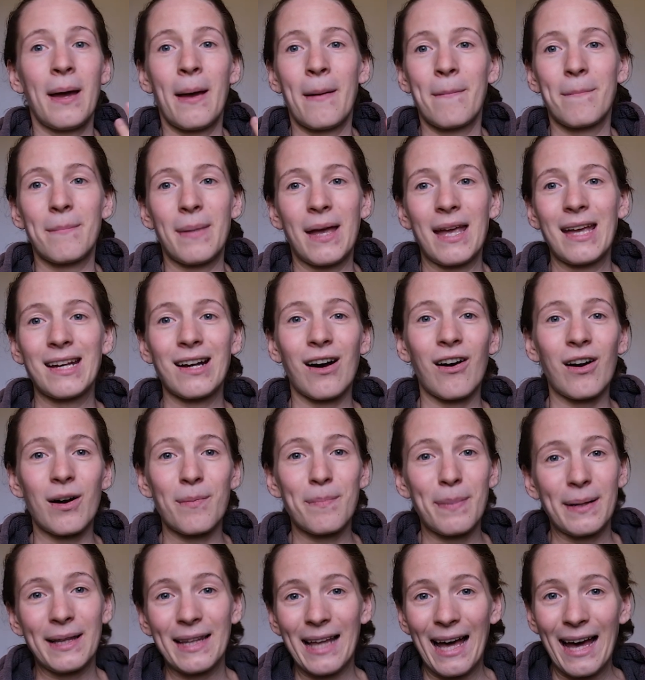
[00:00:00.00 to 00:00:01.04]
make our
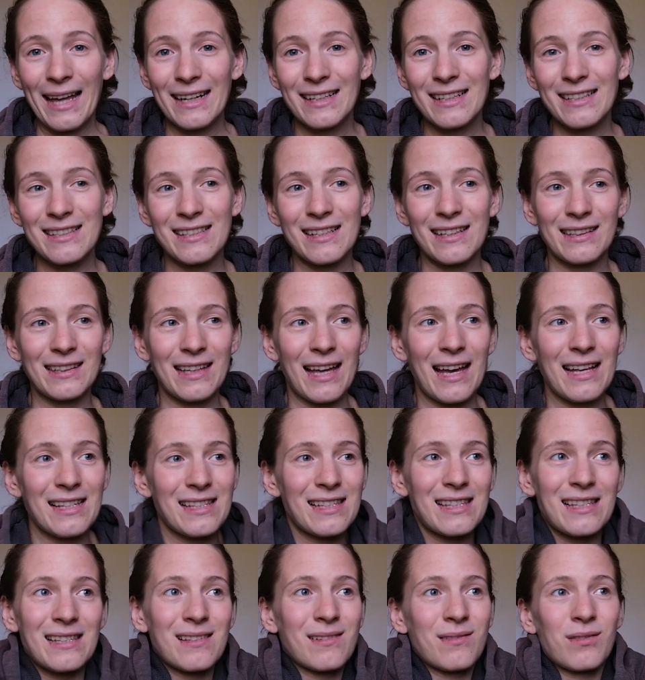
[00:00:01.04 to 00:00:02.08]
planet
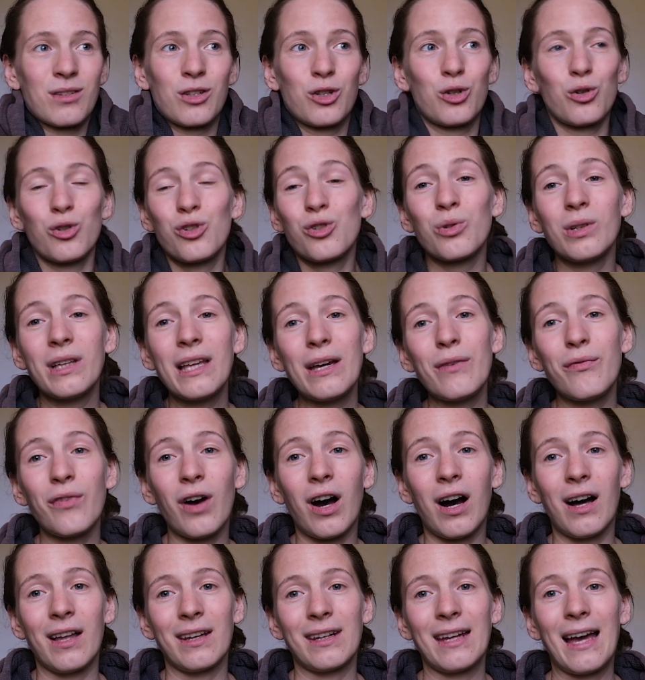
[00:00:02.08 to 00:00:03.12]
less good to live
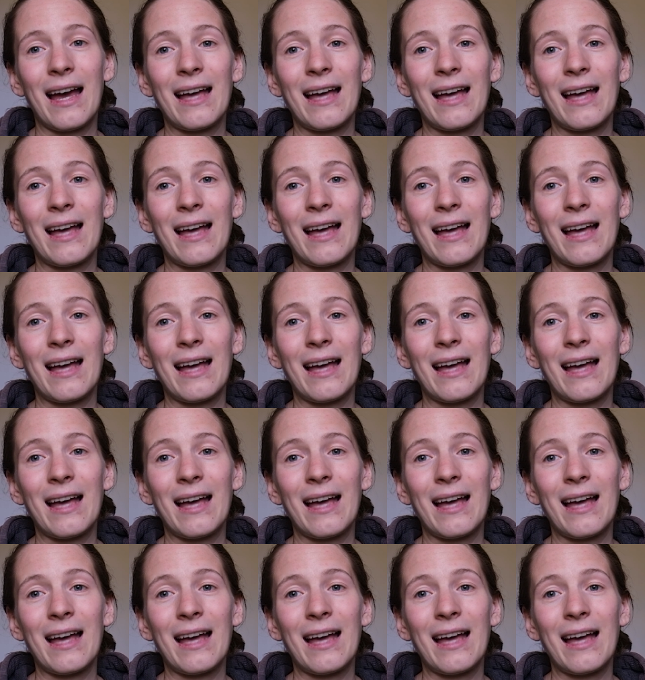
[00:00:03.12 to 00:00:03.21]
on.